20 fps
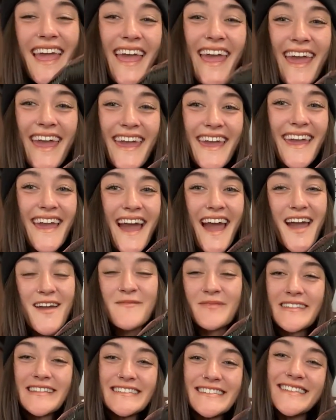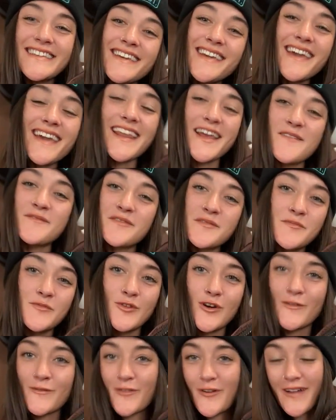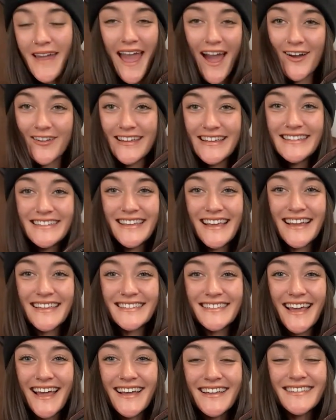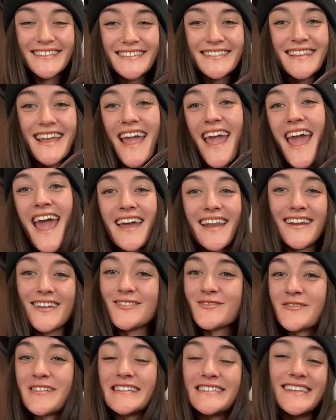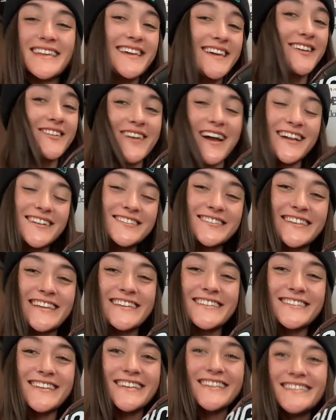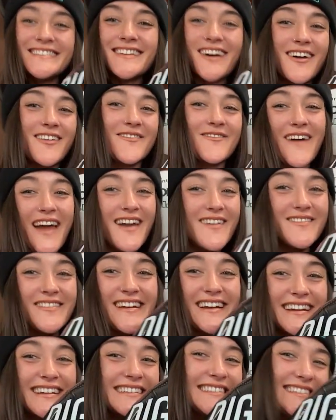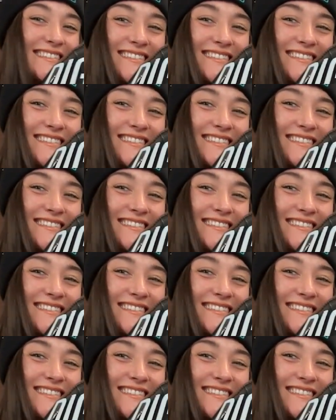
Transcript: Hey, I'm Lindsay, and I'm from the Norfolk County DSS. And I just want to say congratulations on 5 years.